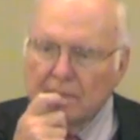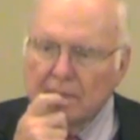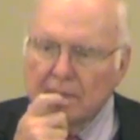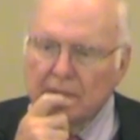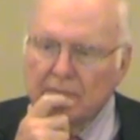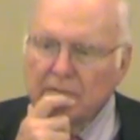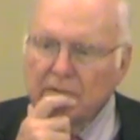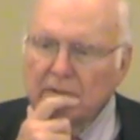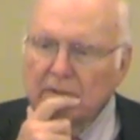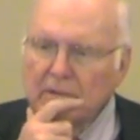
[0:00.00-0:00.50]

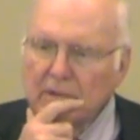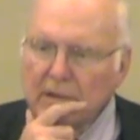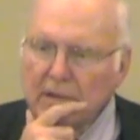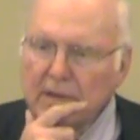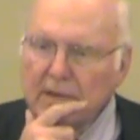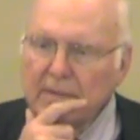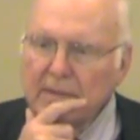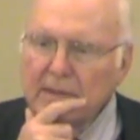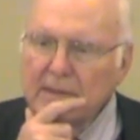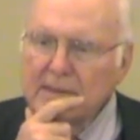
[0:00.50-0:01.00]
If you
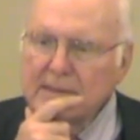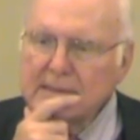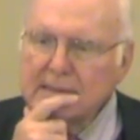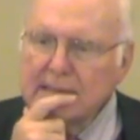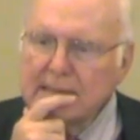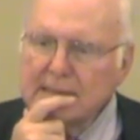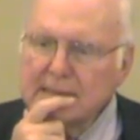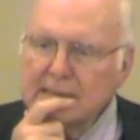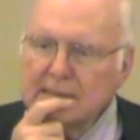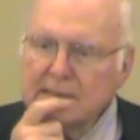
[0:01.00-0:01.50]
learn these
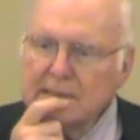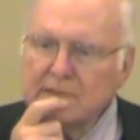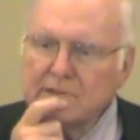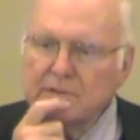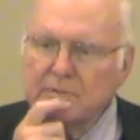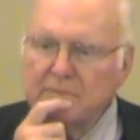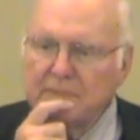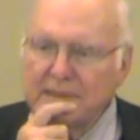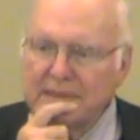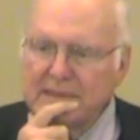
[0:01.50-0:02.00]
lessons at
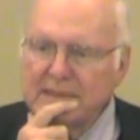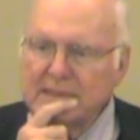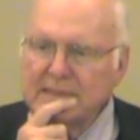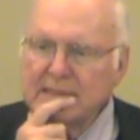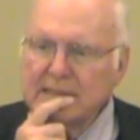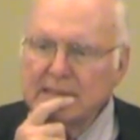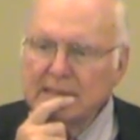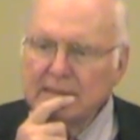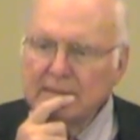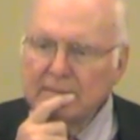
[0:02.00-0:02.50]
your mother's
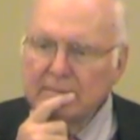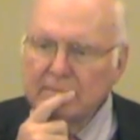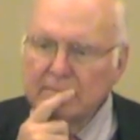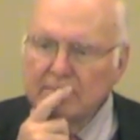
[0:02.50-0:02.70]
knee